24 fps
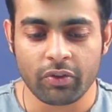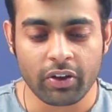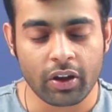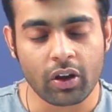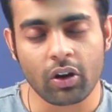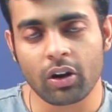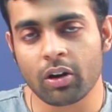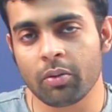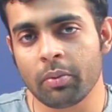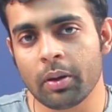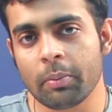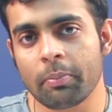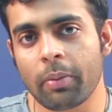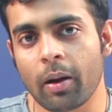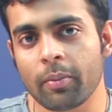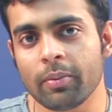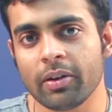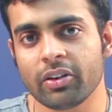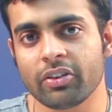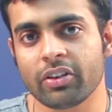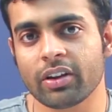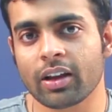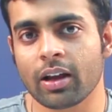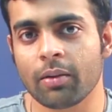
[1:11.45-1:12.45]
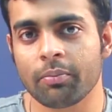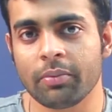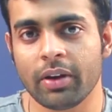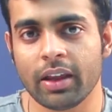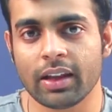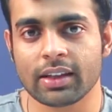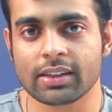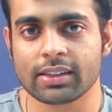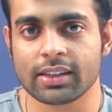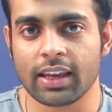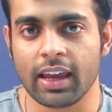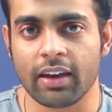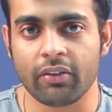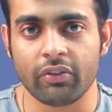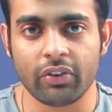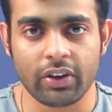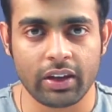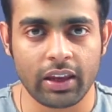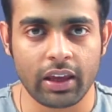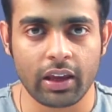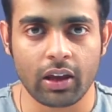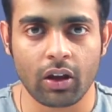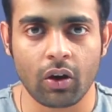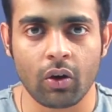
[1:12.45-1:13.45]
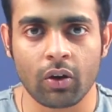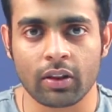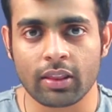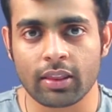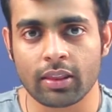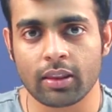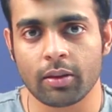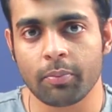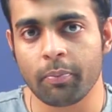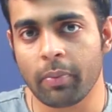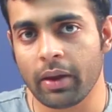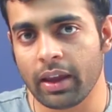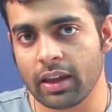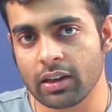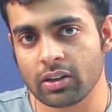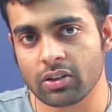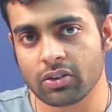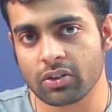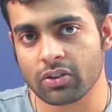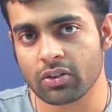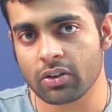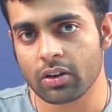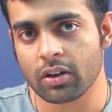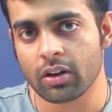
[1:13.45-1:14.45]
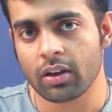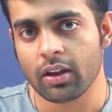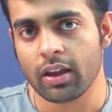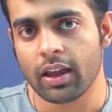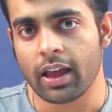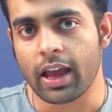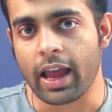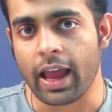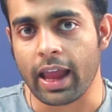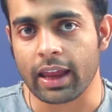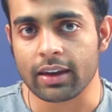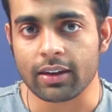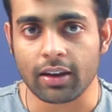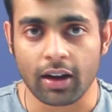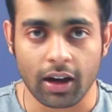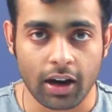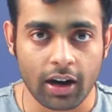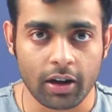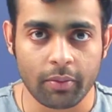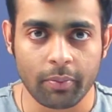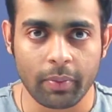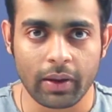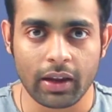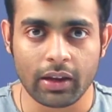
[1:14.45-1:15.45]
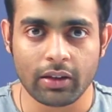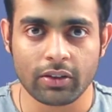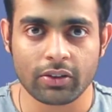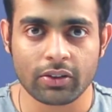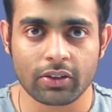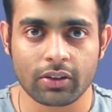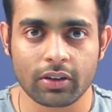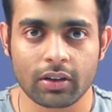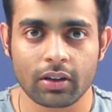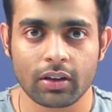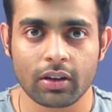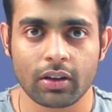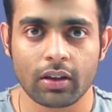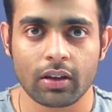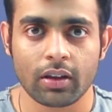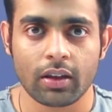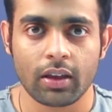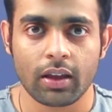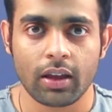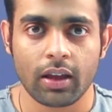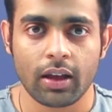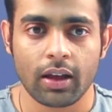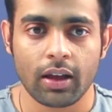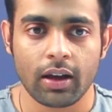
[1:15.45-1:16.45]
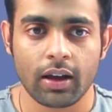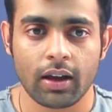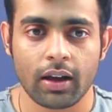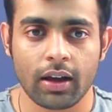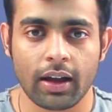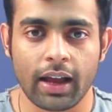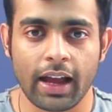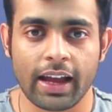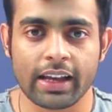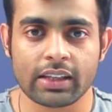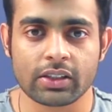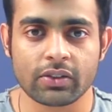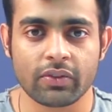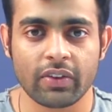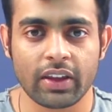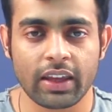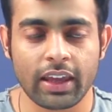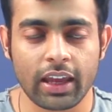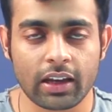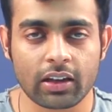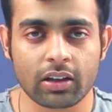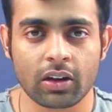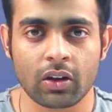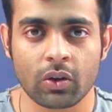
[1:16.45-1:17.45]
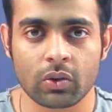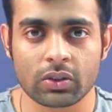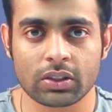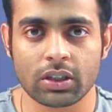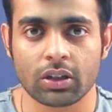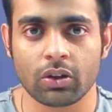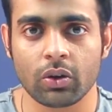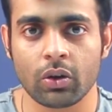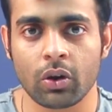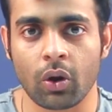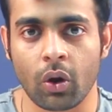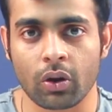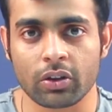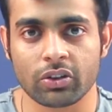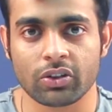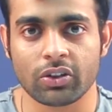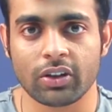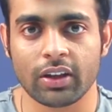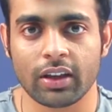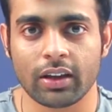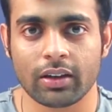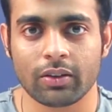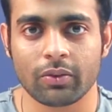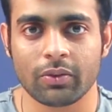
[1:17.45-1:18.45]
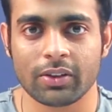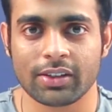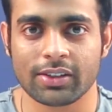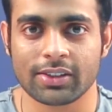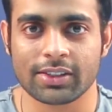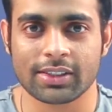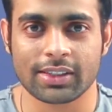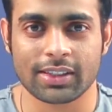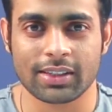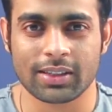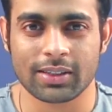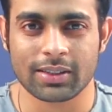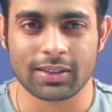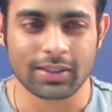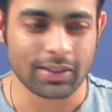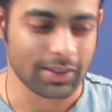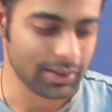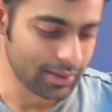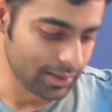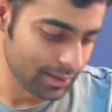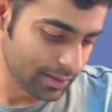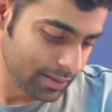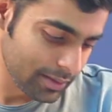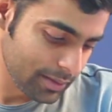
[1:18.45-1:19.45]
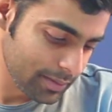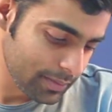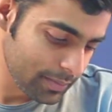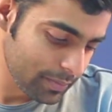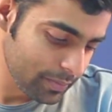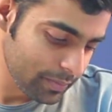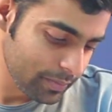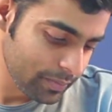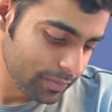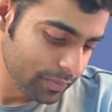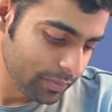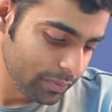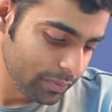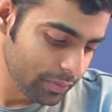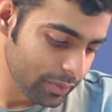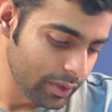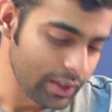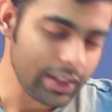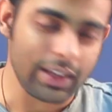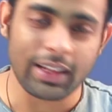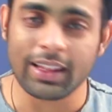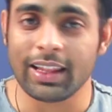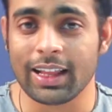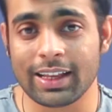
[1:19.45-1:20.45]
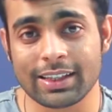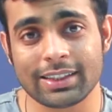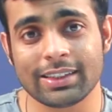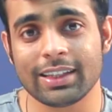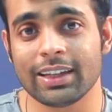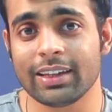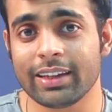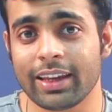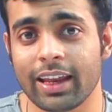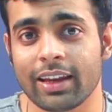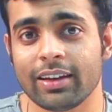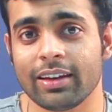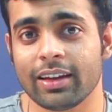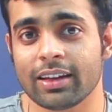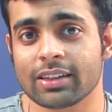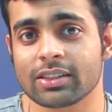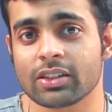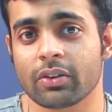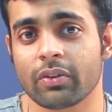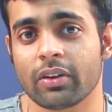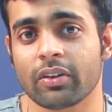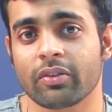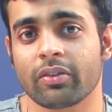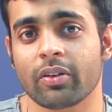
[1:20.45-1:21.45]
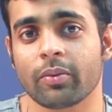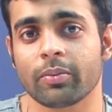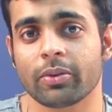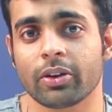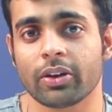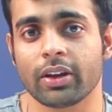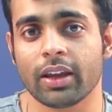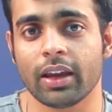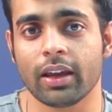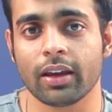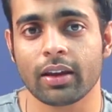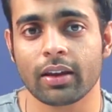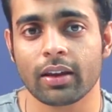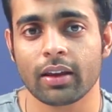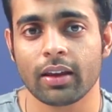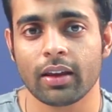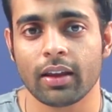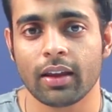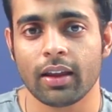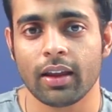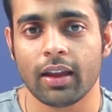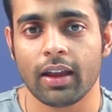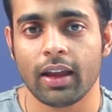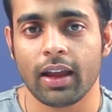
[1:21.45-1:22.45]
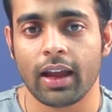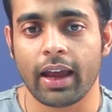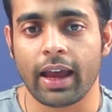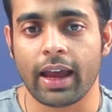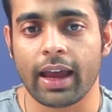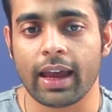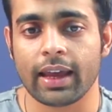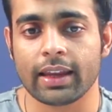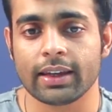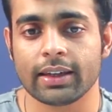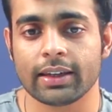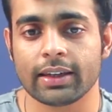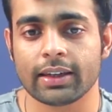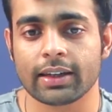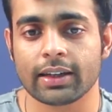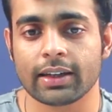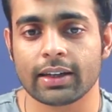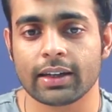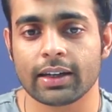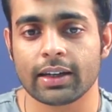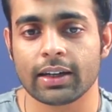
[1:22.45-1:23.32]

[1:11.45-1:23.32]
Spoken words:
We're gonna be publishing updates every day on the page and our page as we get closer to launch date, which is less than 10 days away from today. And